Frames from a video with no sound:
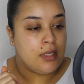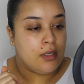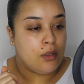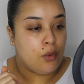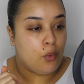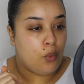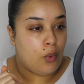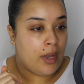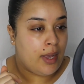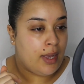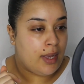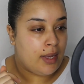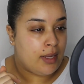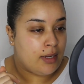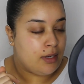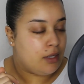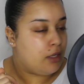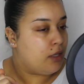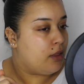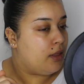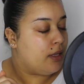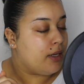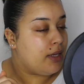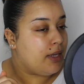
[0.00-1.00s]
When
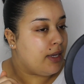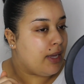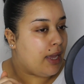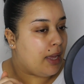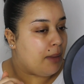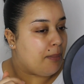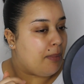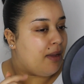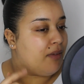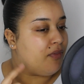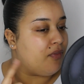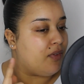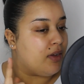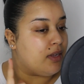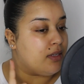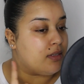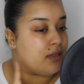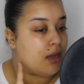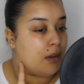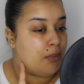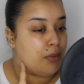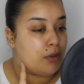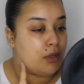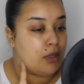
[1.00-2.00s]
looking at my face
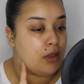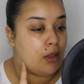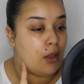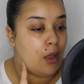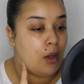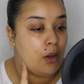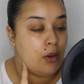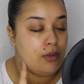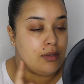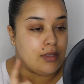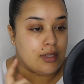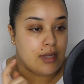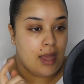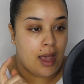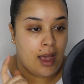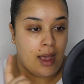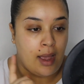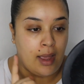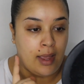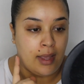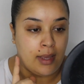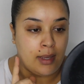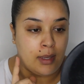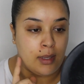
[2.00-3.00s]
up close,
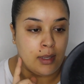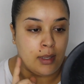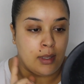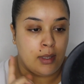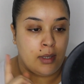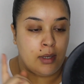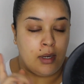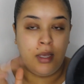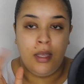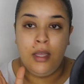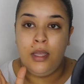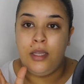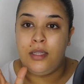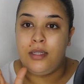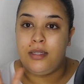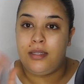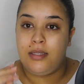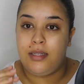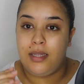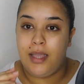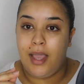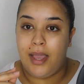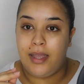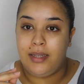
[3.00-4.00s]
I can
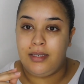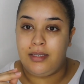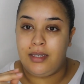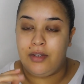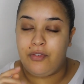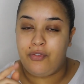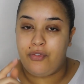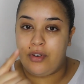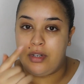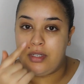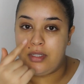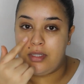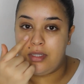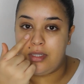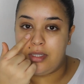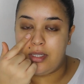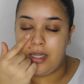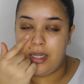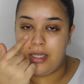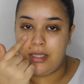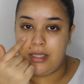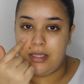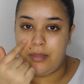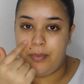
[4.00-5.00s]
see a
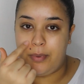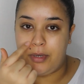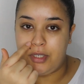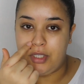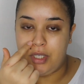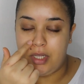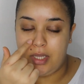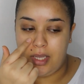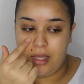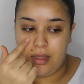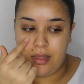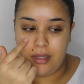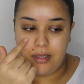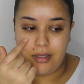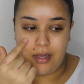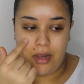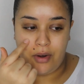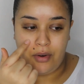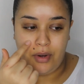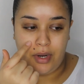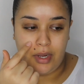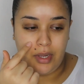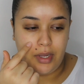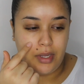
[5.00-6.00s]
difference, especially in this
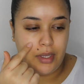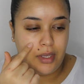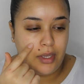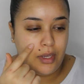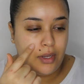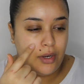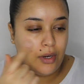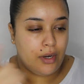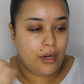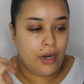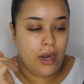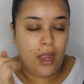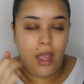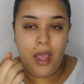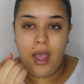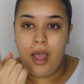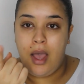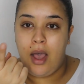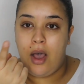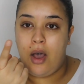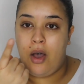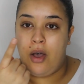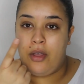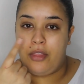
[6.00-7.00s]
area here.
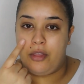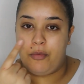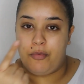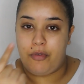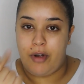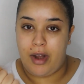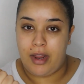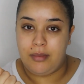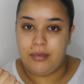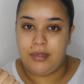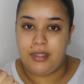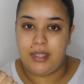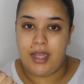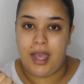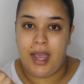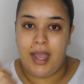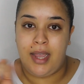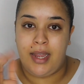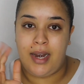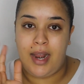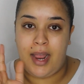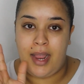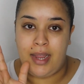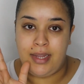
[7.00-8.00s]
On the primed
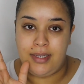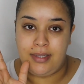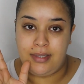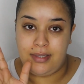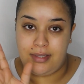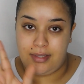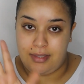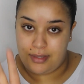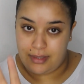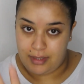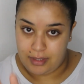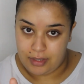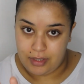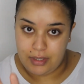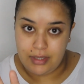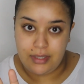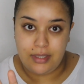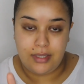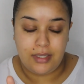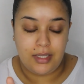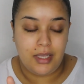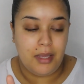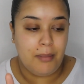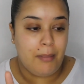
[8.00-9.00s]
side, I still
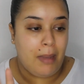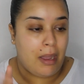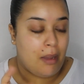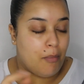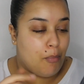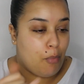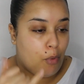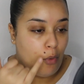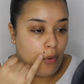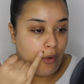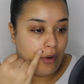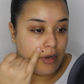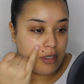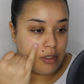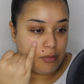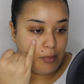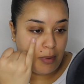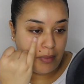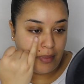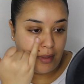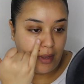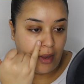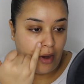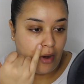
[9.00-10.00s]
see my pores,
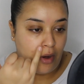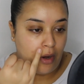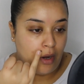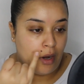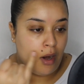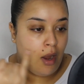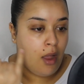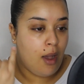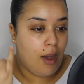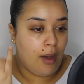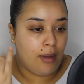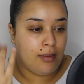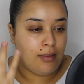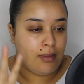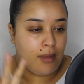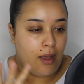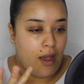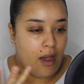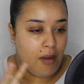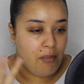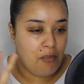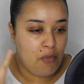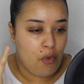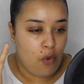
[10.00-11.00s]
but they are a
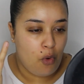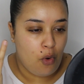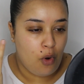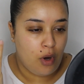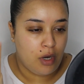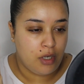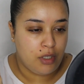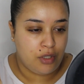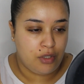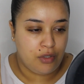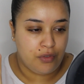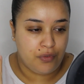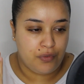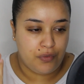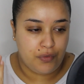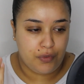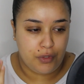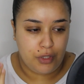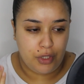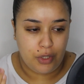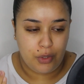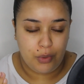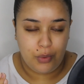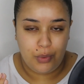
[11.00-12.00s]
lot more
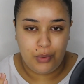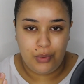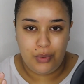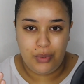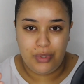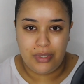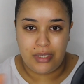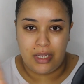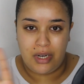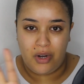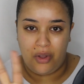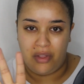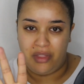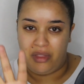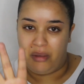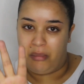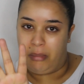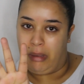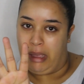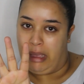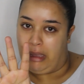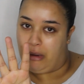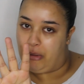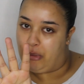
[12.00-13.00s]
diffuse and on the
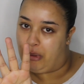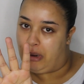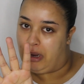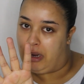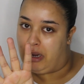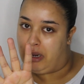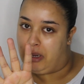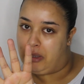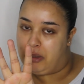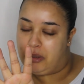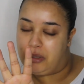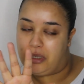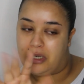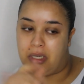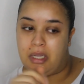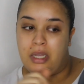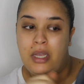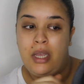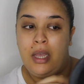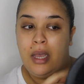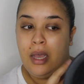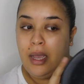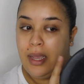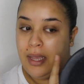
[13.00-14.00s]
background,
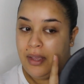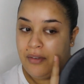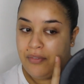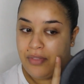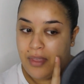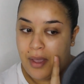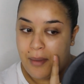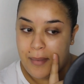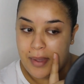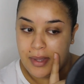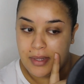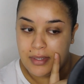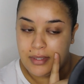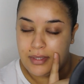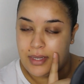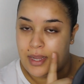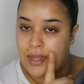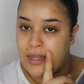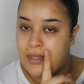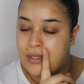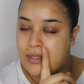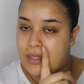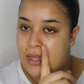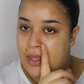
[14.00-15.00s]
if that makes
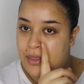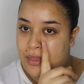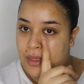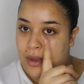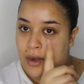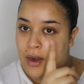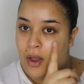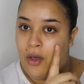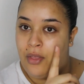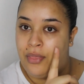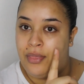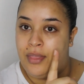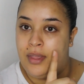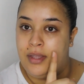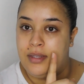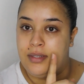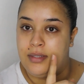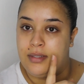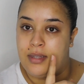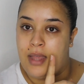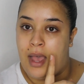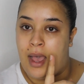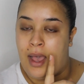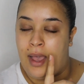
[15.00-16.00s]
sense. And then on this
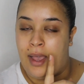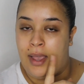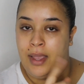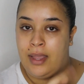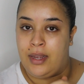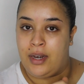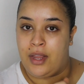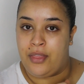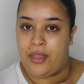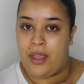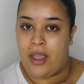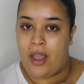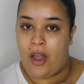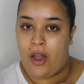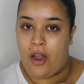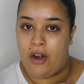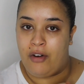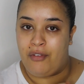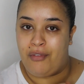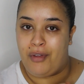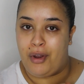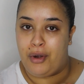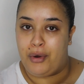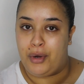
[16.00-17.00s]
side, they
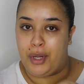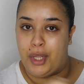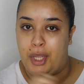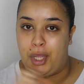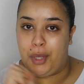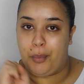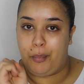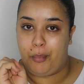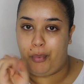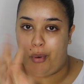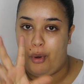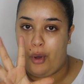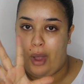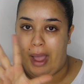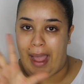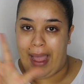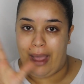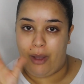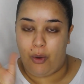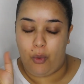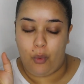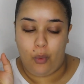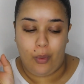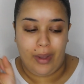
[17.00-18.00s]
are very,
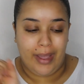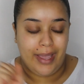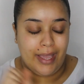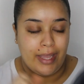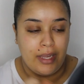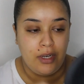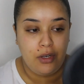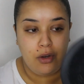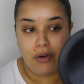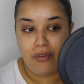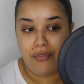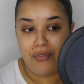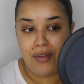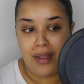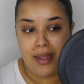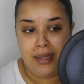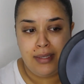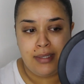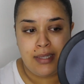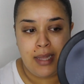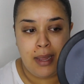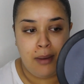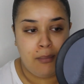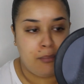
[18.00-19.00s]
wow, in your
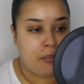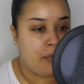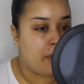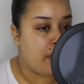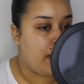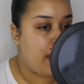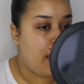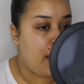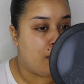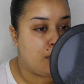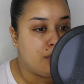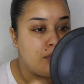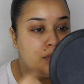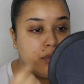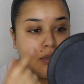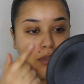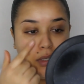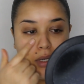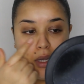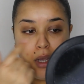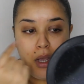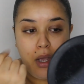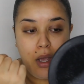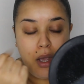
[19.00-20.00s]
face and
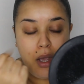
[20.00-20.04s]
pronounced.